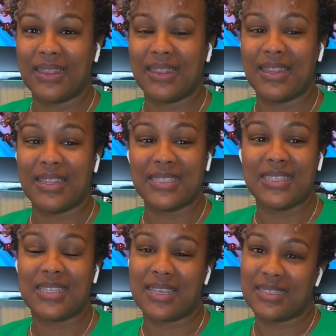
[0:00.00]
this is
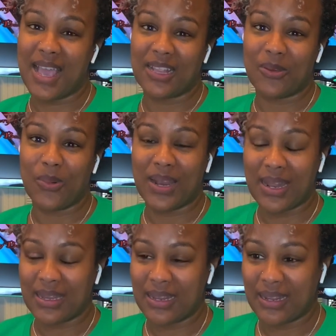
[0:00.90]
exactly what I
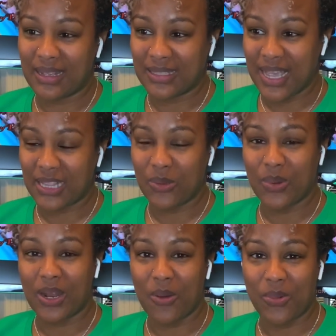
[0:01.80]
needed, exactly what
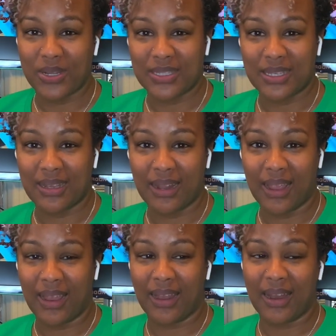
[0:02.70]
I wanted,
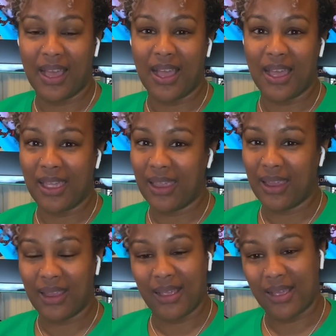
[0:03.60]
and
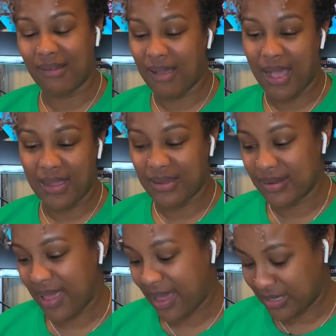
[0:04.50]
I I couldn't
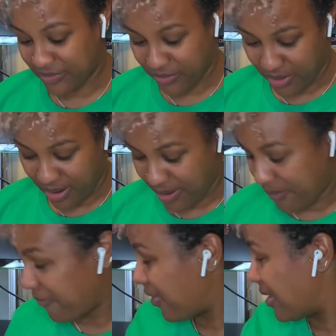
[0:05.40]
ask for um,
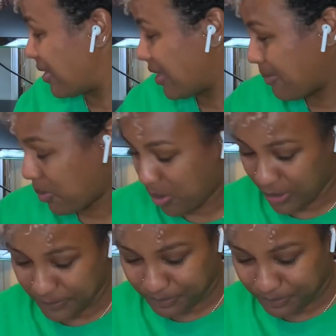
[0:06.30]
for anything more.